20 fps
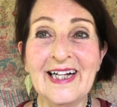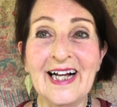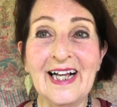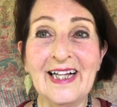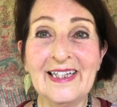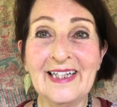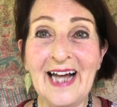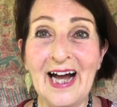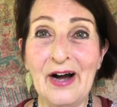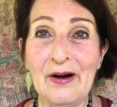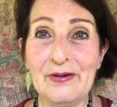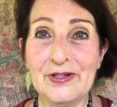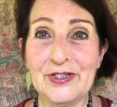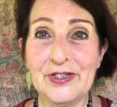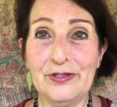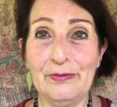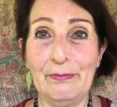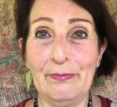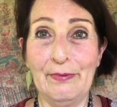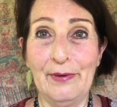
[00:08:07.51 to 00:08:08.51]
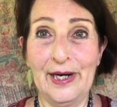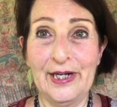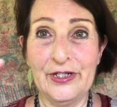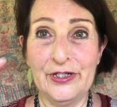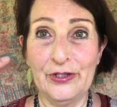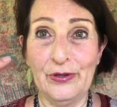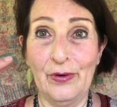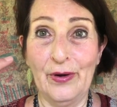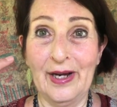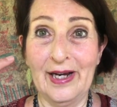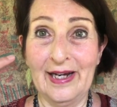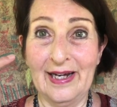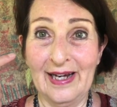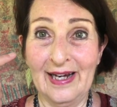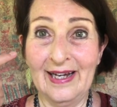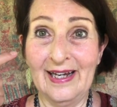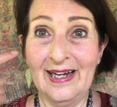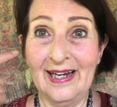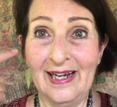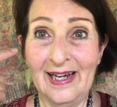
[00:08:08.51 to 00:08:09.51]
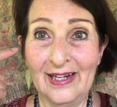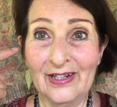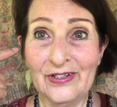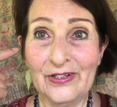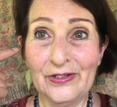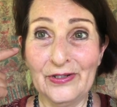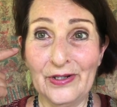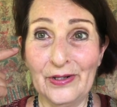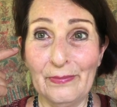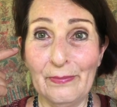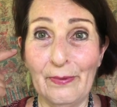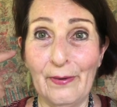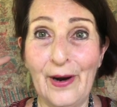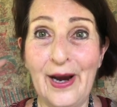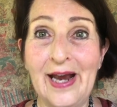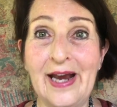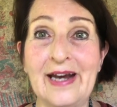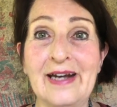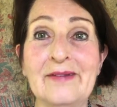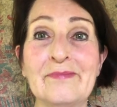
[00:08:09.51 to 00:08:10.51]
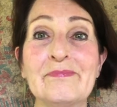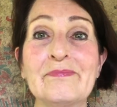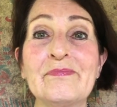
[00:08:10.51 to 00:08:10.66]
Allow it to bring joy into your brain.